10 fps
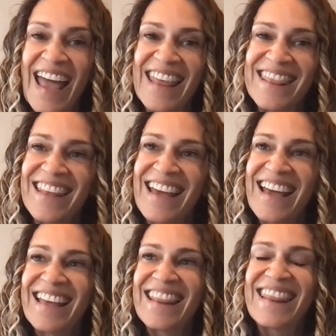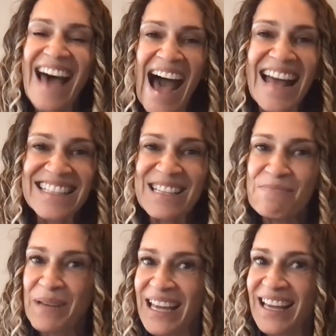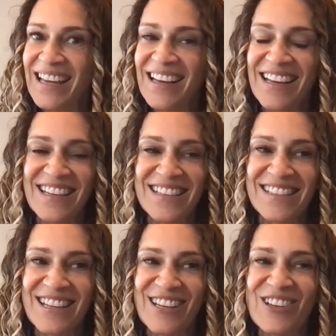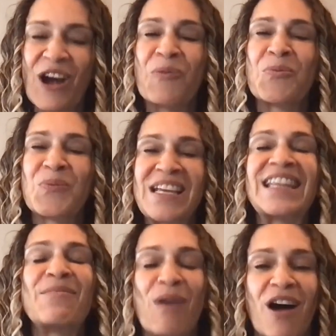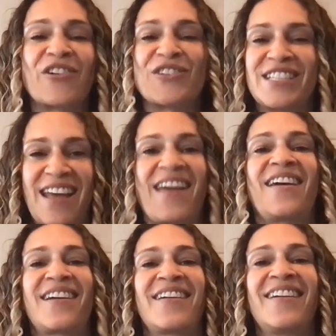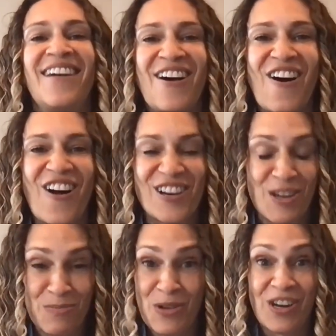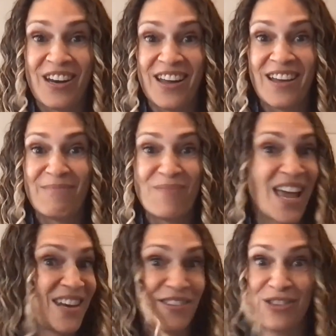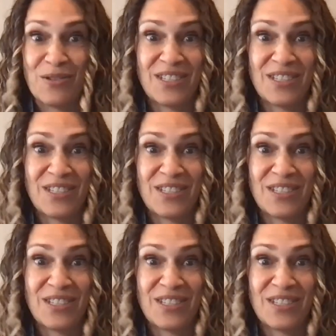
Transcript: And that to me is a really modern take on community and